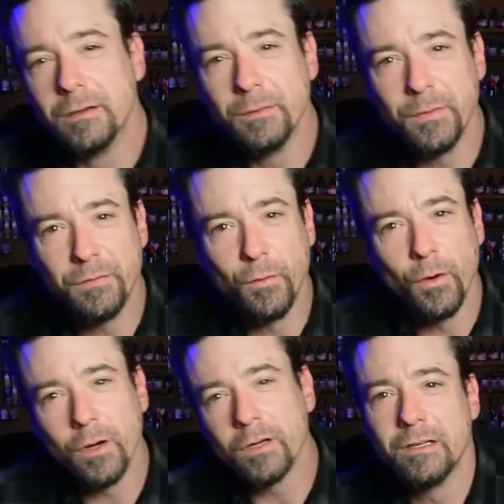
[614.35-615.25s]
before,
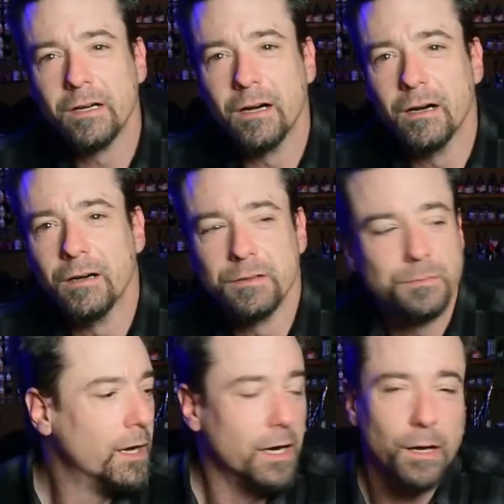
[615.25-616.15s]
and
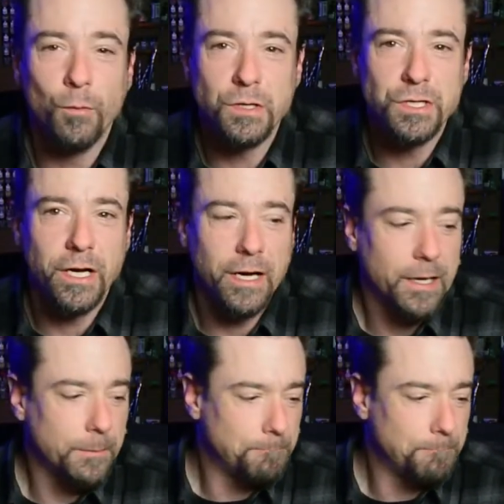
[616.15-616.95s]
I get one shot at it.